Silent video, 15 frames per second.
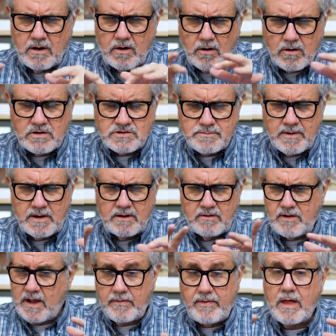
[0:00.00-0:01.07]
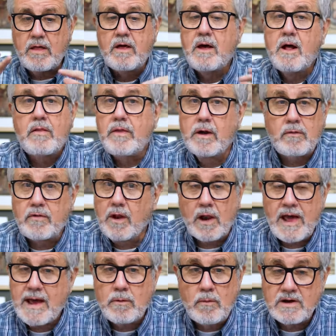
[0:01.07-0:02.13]
herdsmen. And the
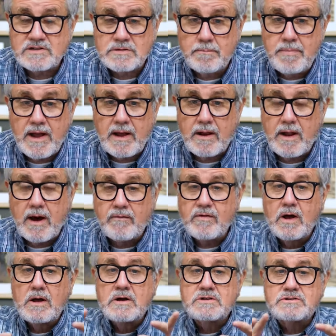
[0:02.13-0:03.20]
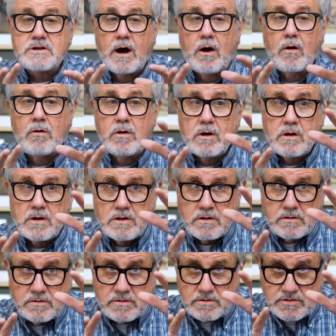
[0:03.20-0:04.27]
land wasn't big enough. So
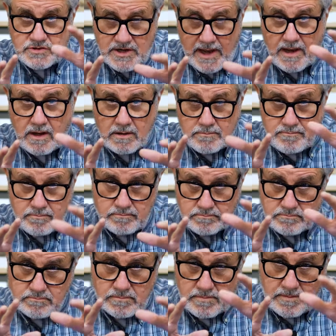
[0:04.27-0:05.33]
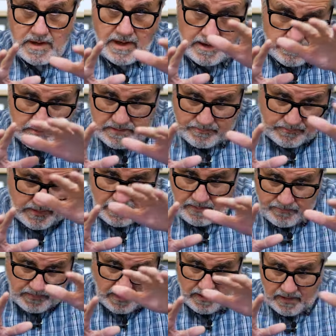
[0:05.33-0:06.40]
Jacob,
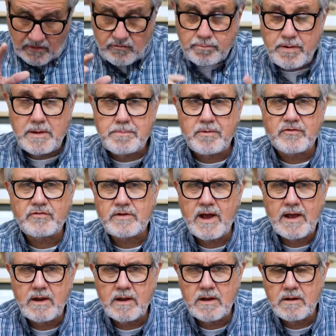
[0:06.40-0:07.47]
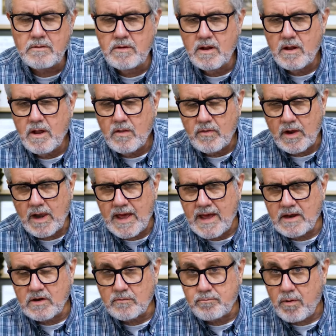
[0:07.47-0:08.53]
his people stayed in the
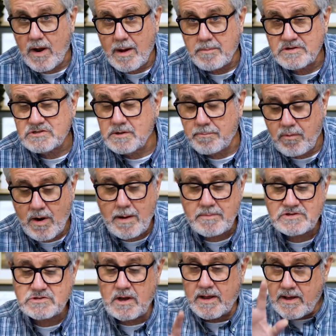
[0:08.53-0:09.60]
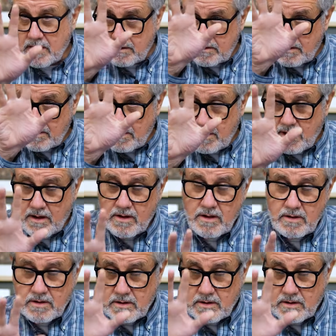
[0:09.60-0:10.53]
land of promise, the promised land, and